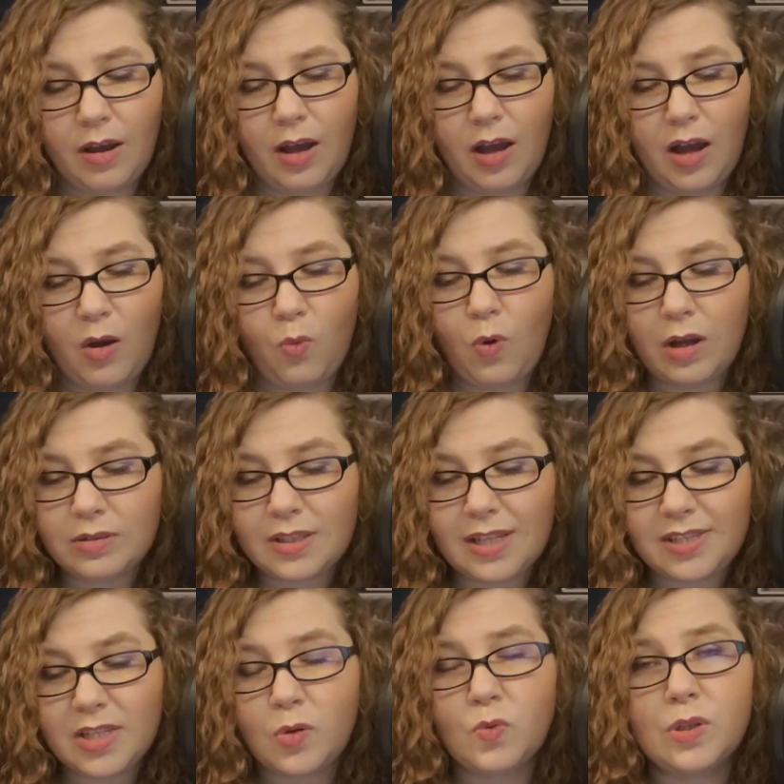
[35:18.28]
Walt
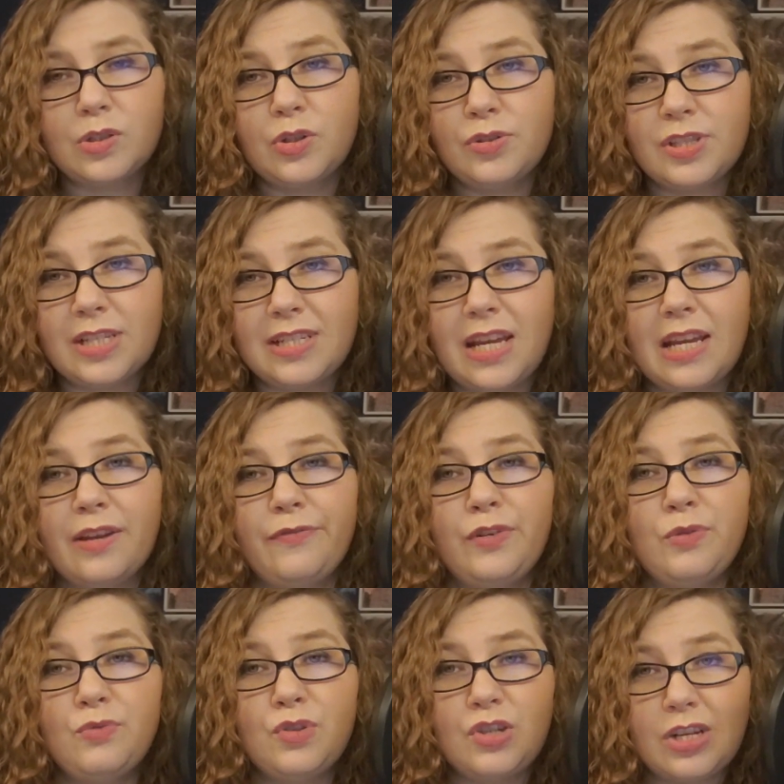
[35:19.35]
Disney World News Today. If
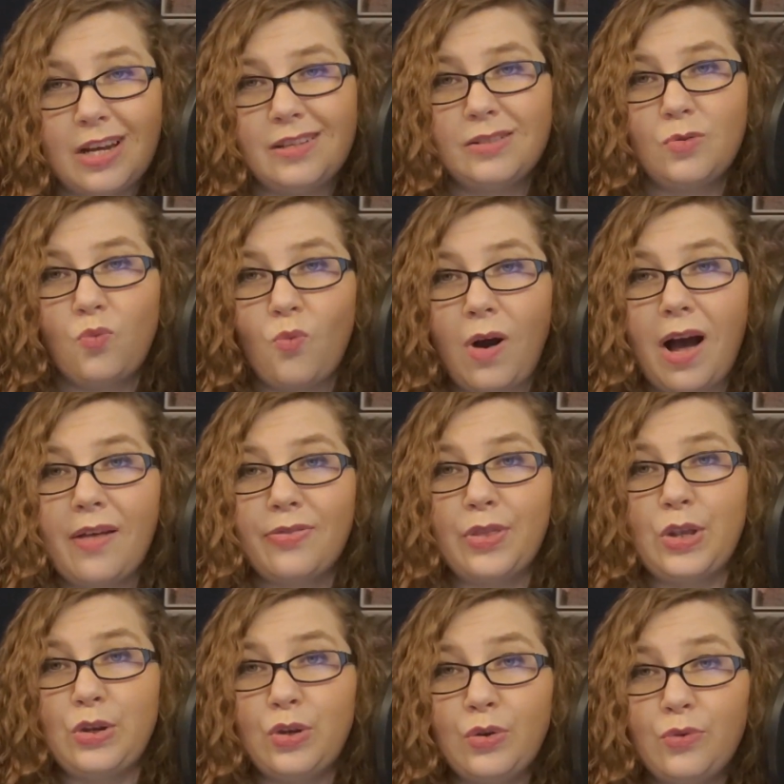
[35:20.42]
you just want
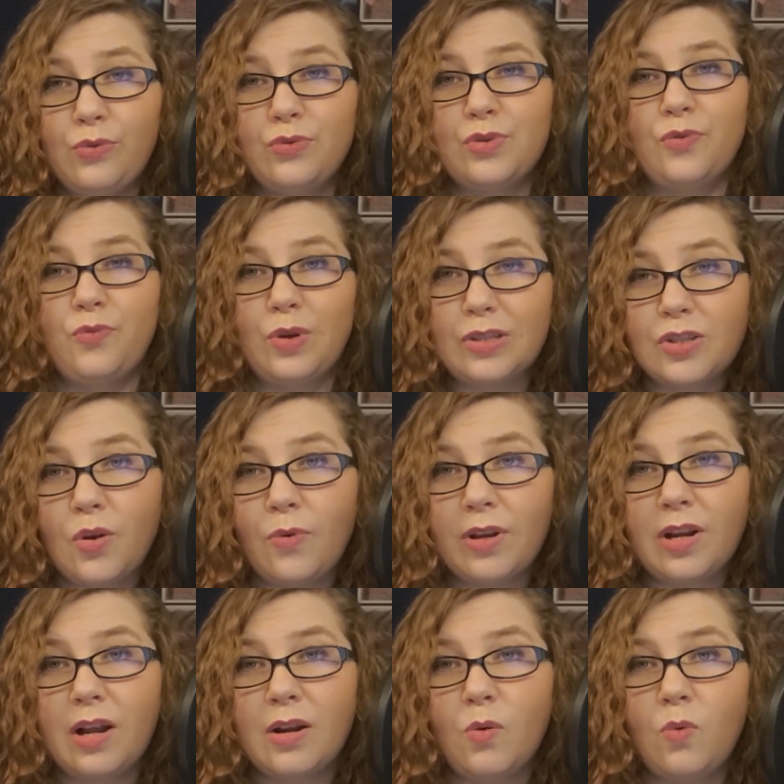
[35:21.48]
the news of what's
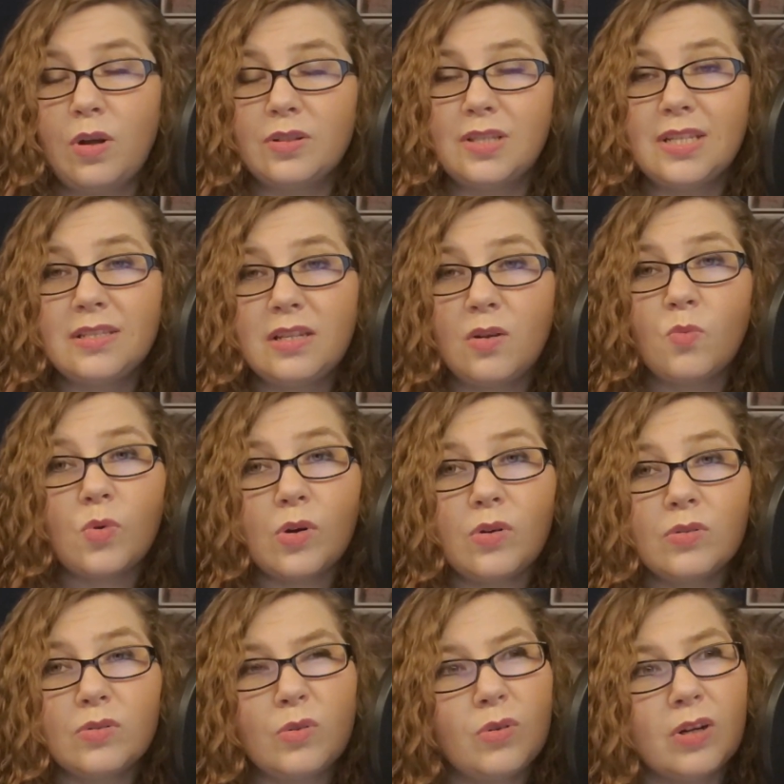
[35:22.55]
going on at Walt Disney
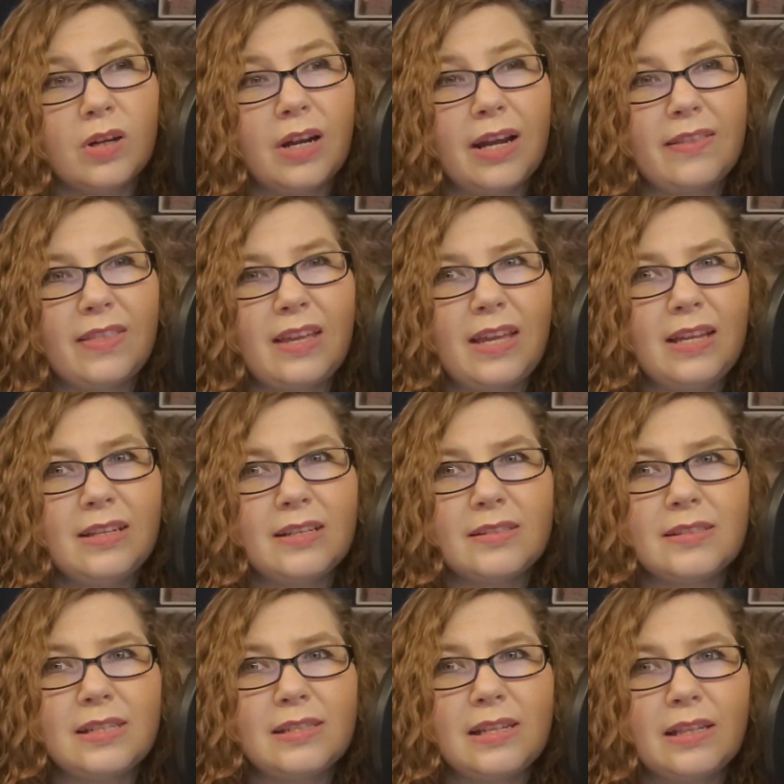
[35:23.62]
World, or I think he
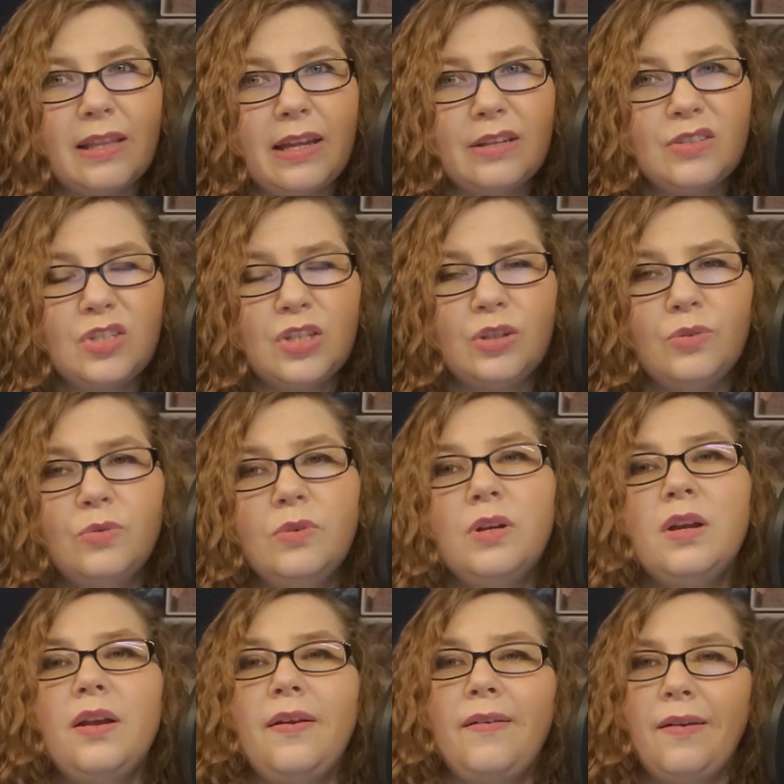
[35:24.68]
does Disneyland too,
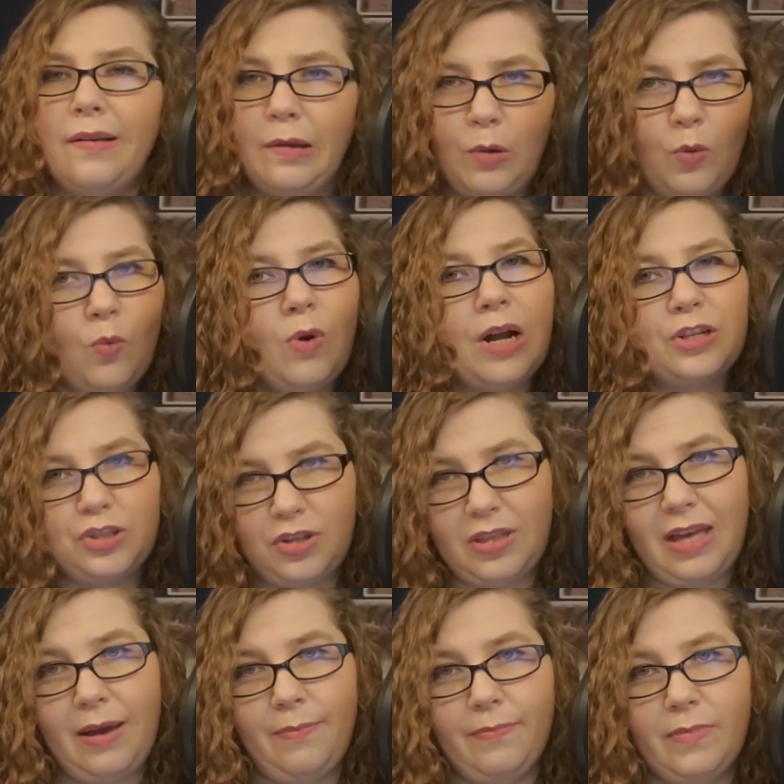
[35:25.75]
watch
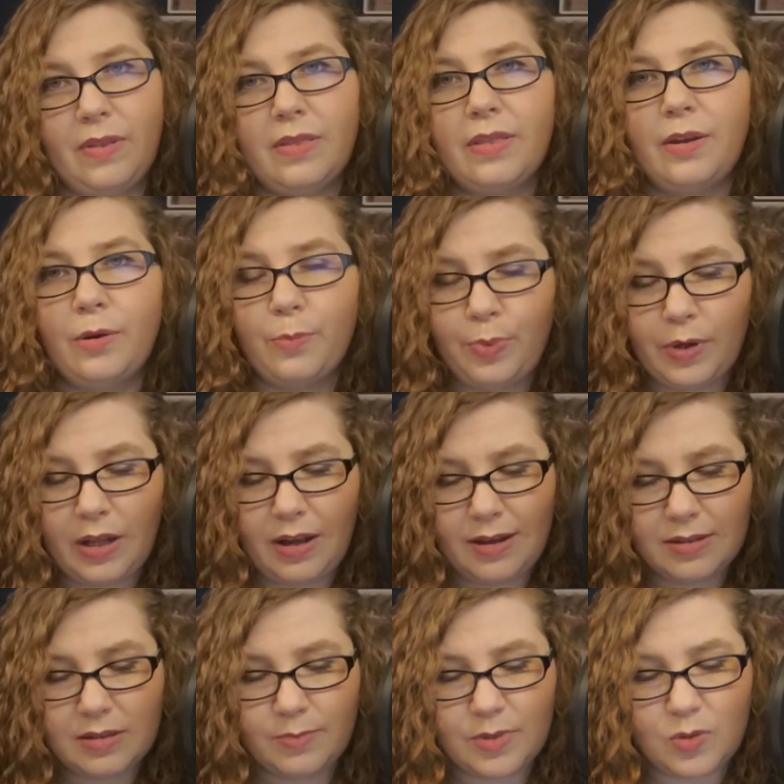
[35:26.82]
them. They're pretty
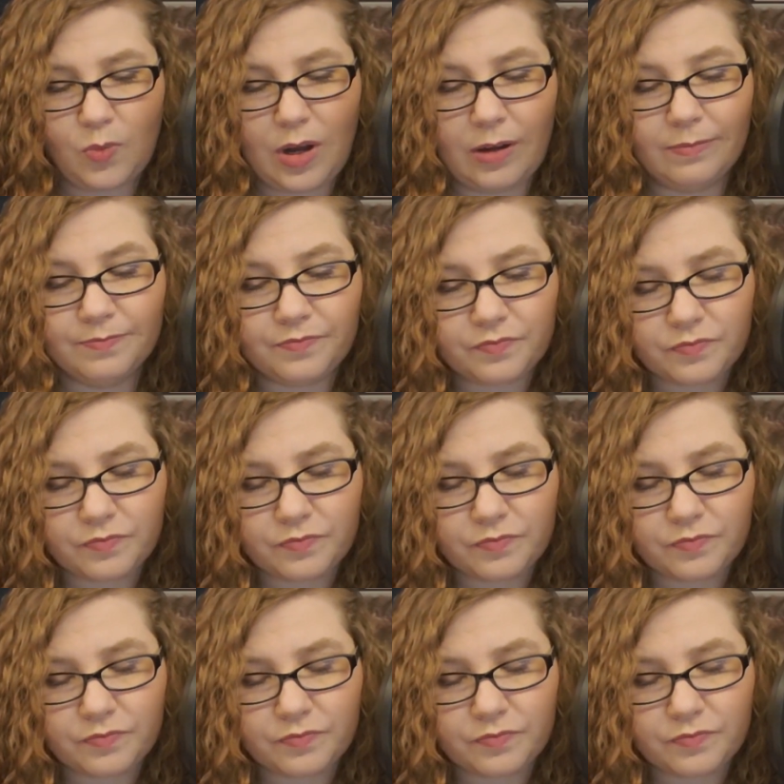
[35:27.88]
awesome as well.